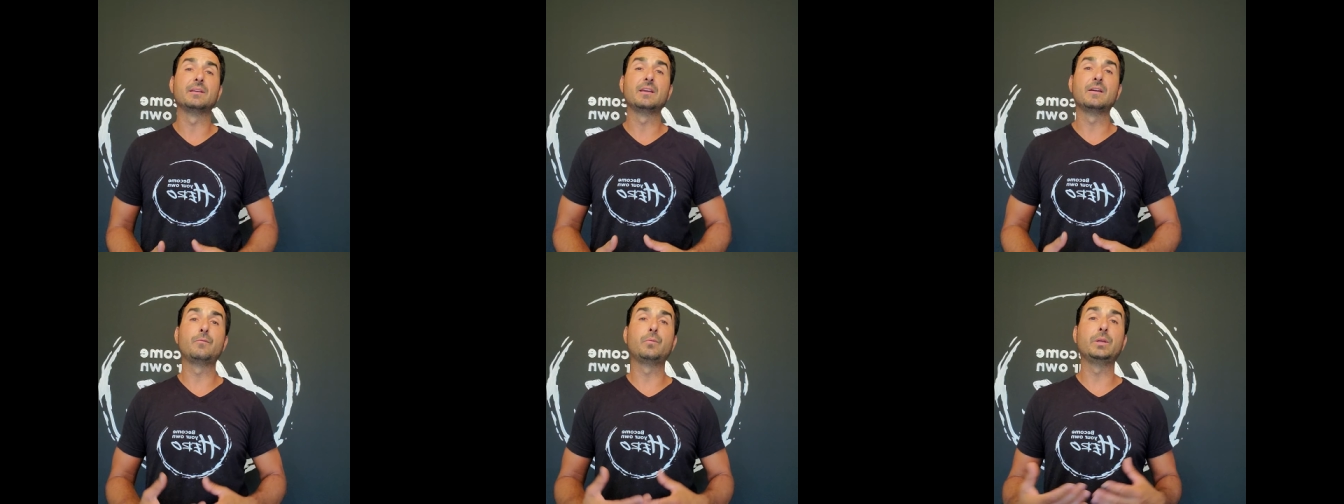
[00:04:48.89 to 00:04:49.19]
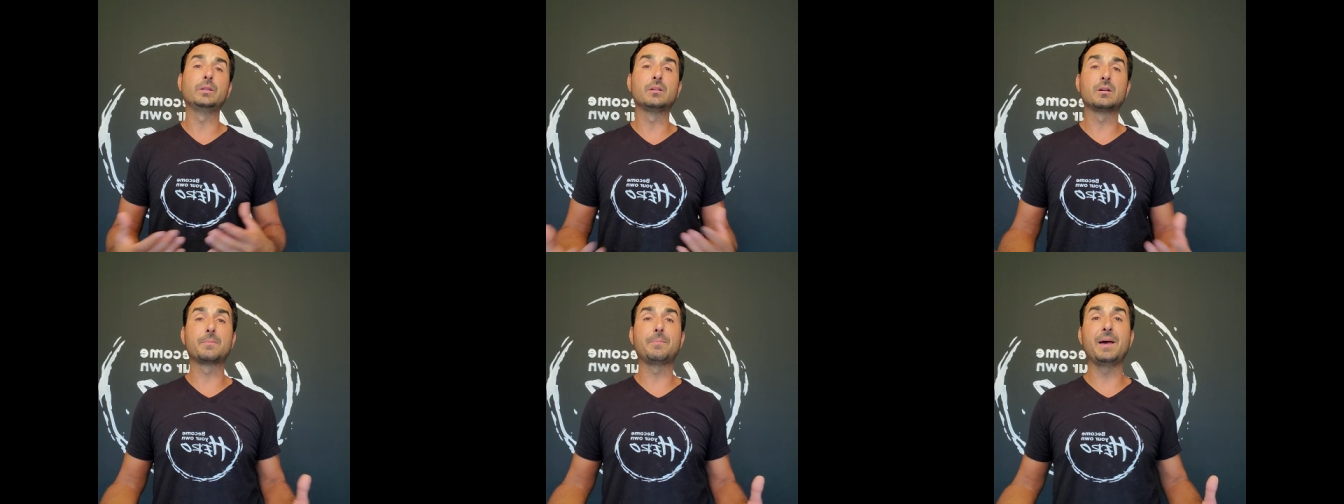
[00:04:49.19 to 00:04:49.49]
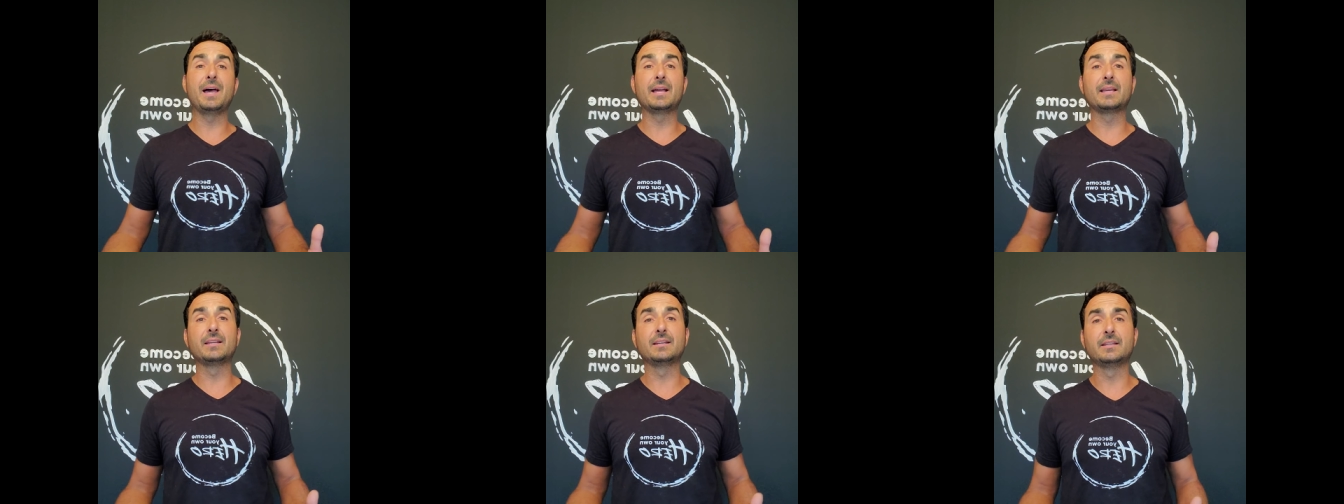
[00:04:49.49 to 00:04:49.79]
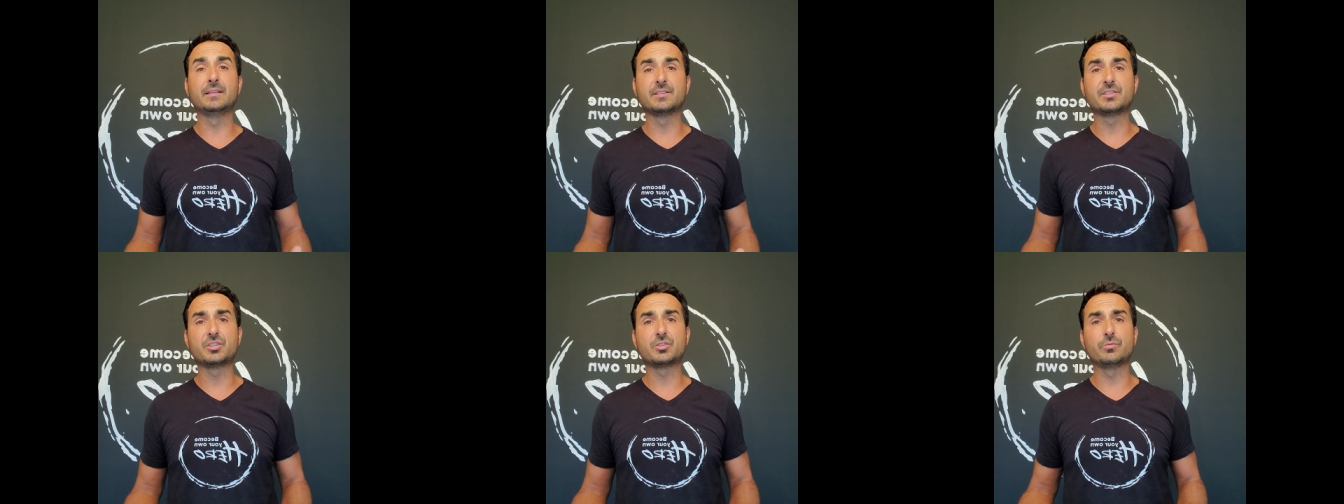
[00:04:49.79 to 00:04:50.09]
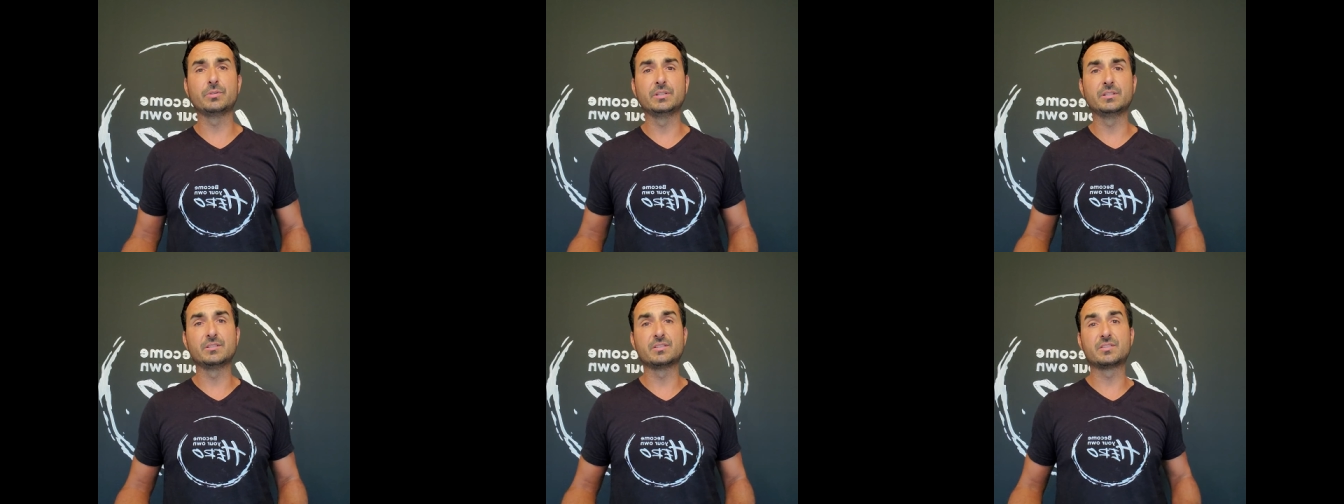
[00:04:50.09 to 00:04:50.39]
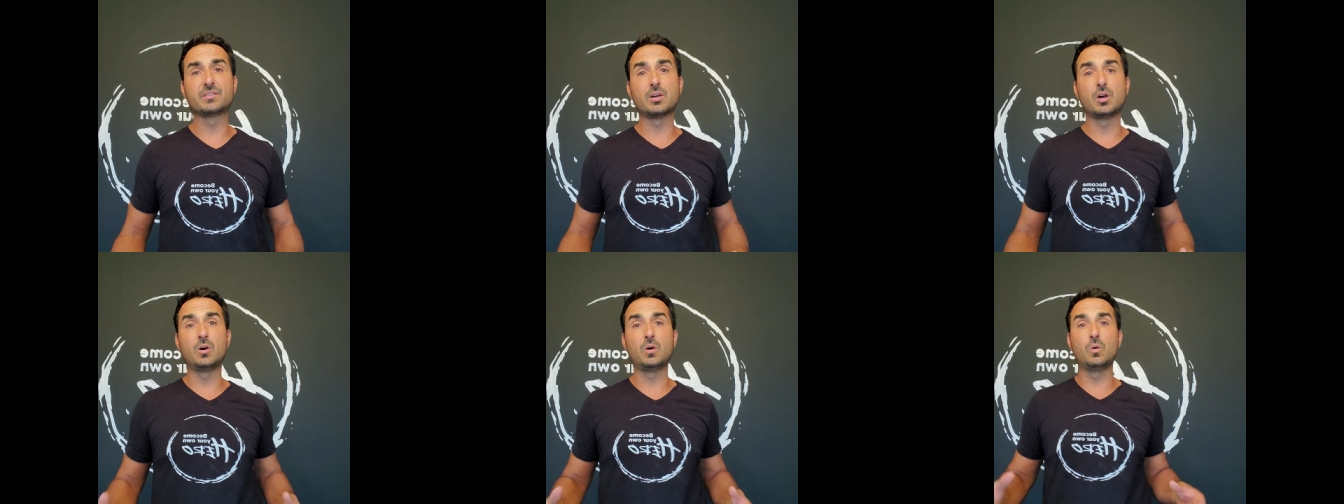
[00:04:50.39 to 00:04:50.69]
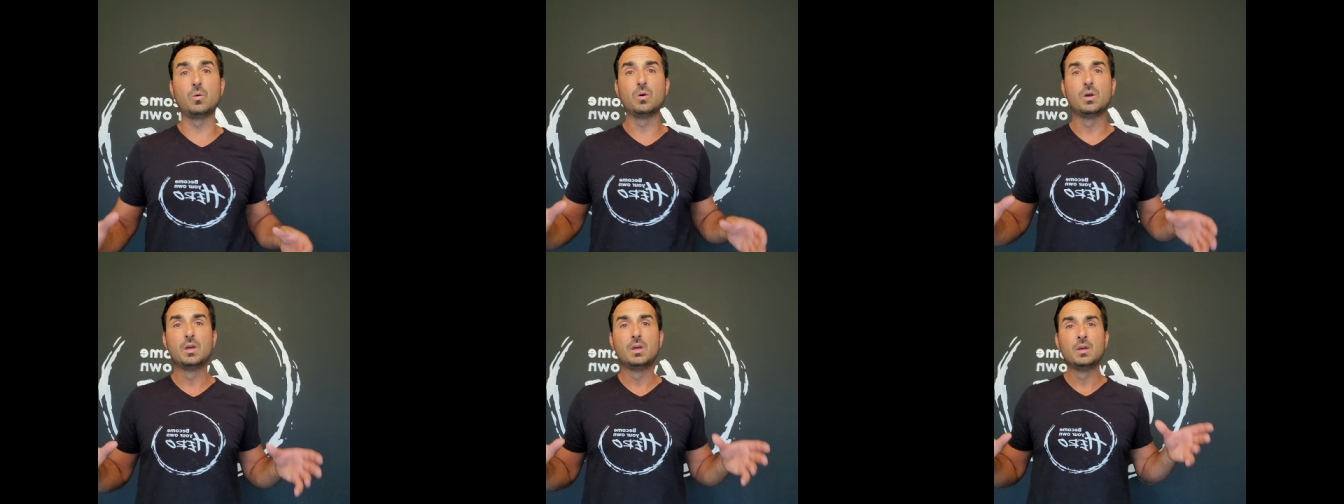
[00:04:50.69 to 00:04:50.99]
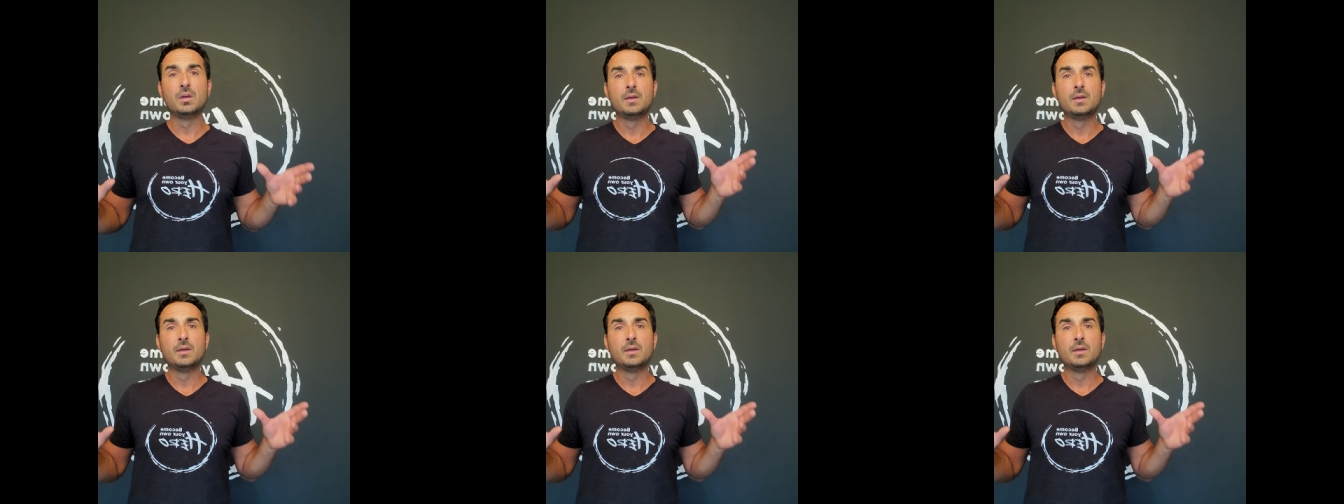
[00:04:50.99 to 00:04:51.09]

if we look back in history. And so